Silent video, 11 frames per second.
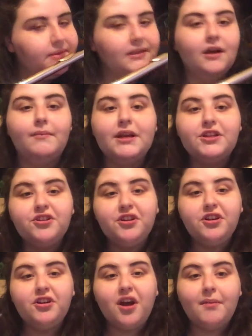Now make sure
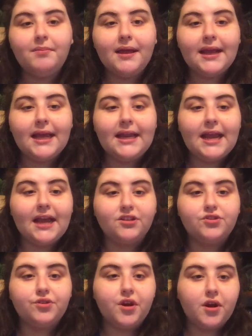you're not playing any
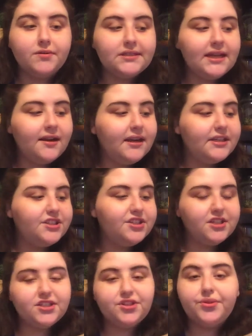extra notes there. It's
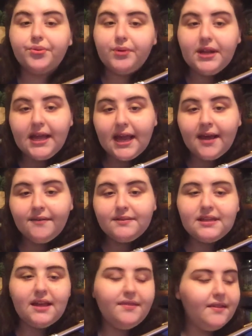just 3 Fs
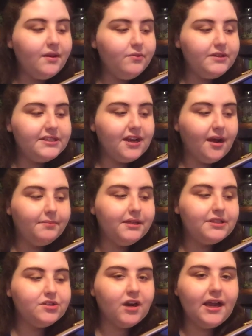and then we stop.
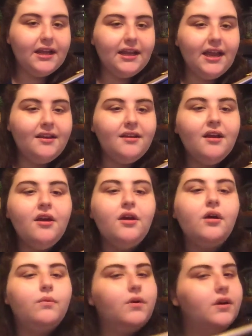Let's try it again.
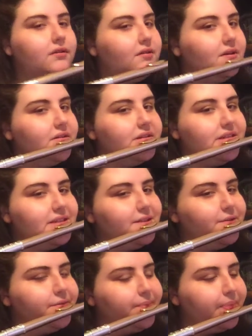1,
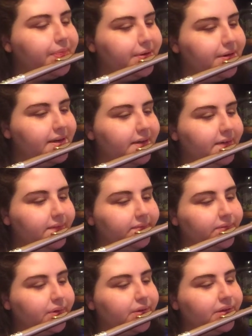2, 3,
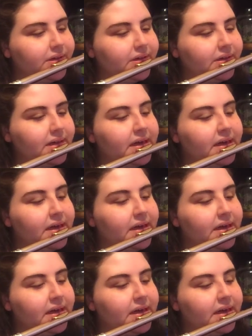4.